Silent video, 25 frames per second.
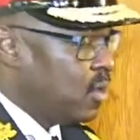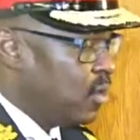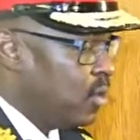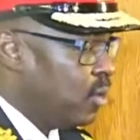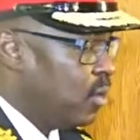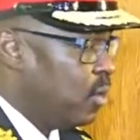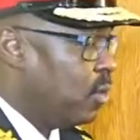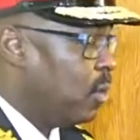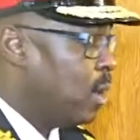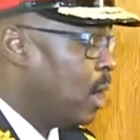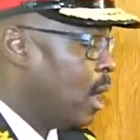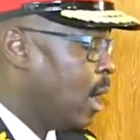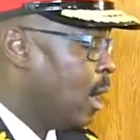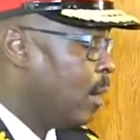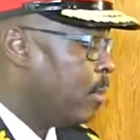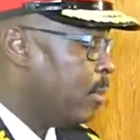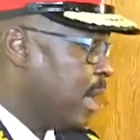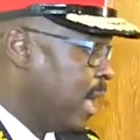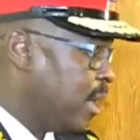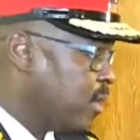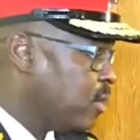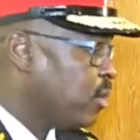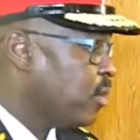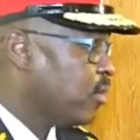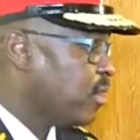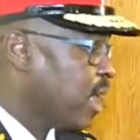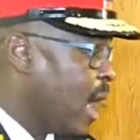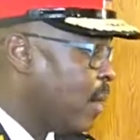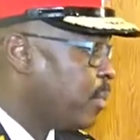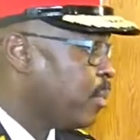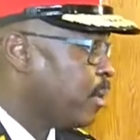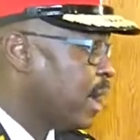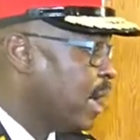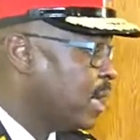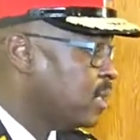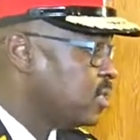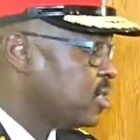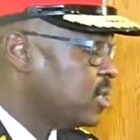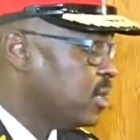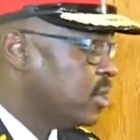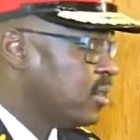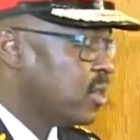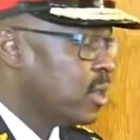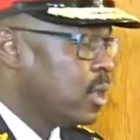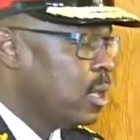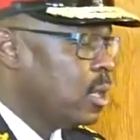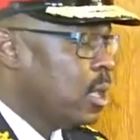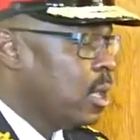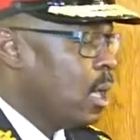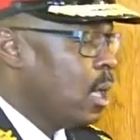to make those
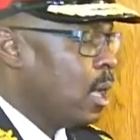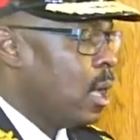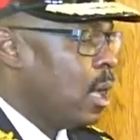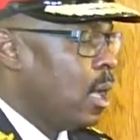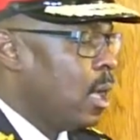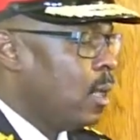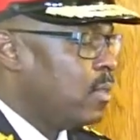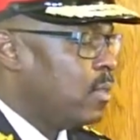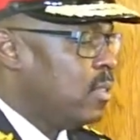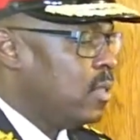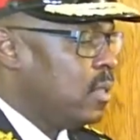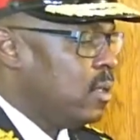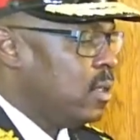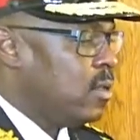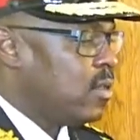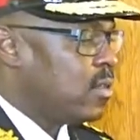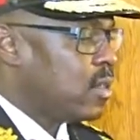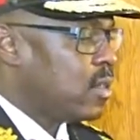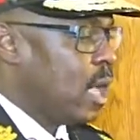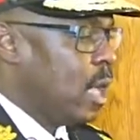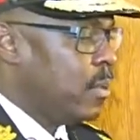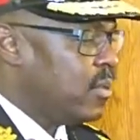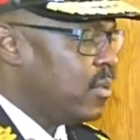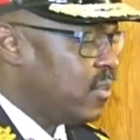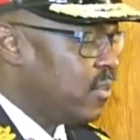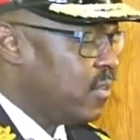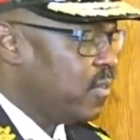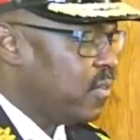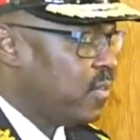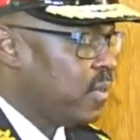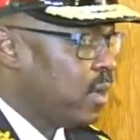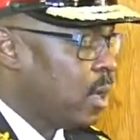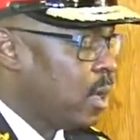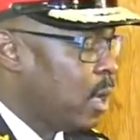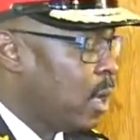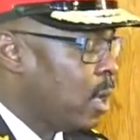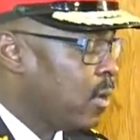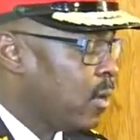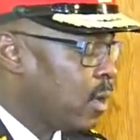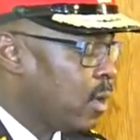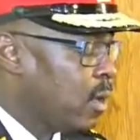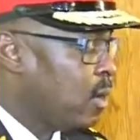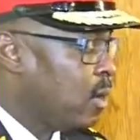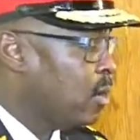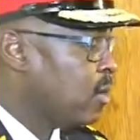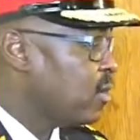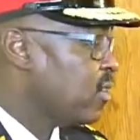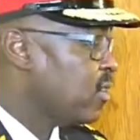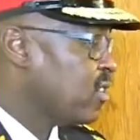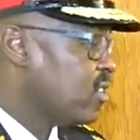apprehensions. These types of
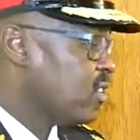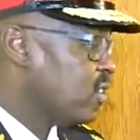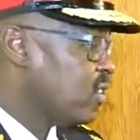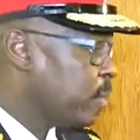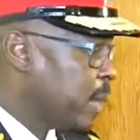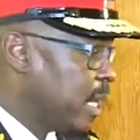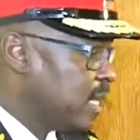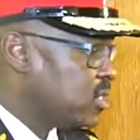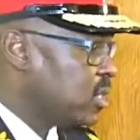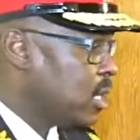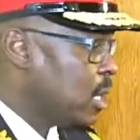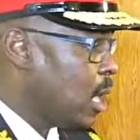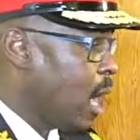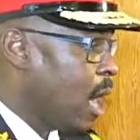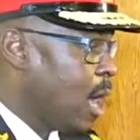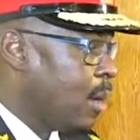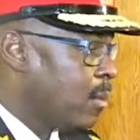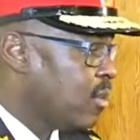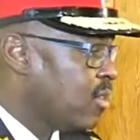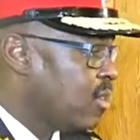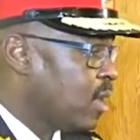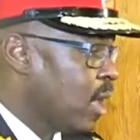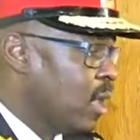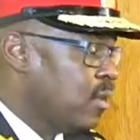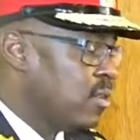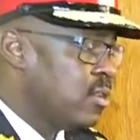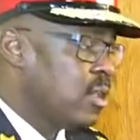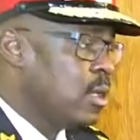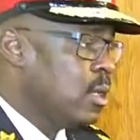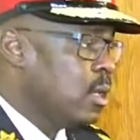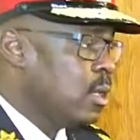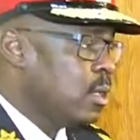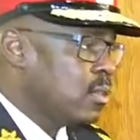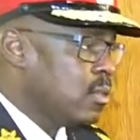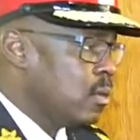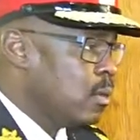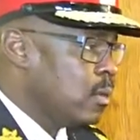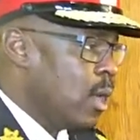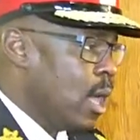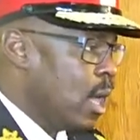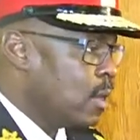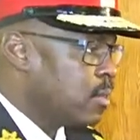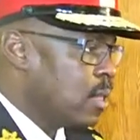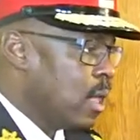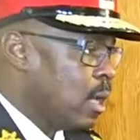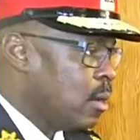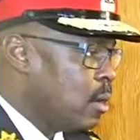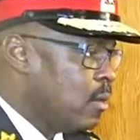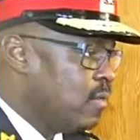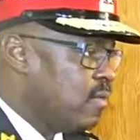occurrences, especially homicides, they're
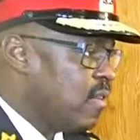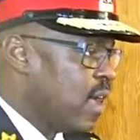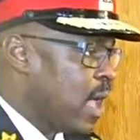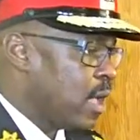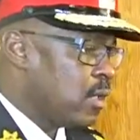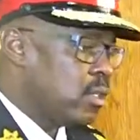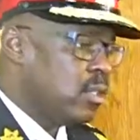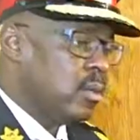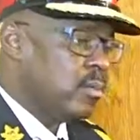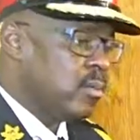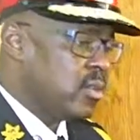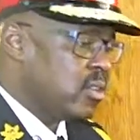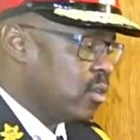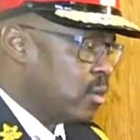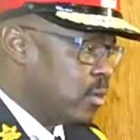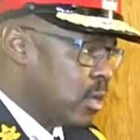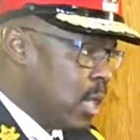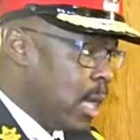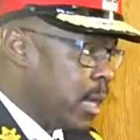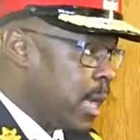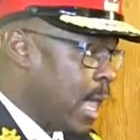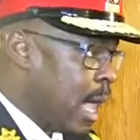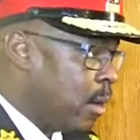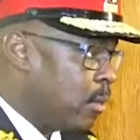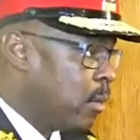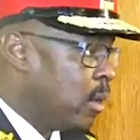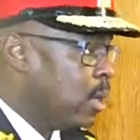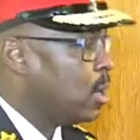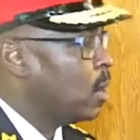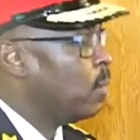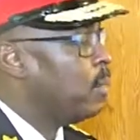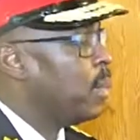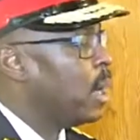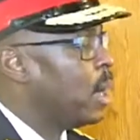not done in vacuums. They're done out in the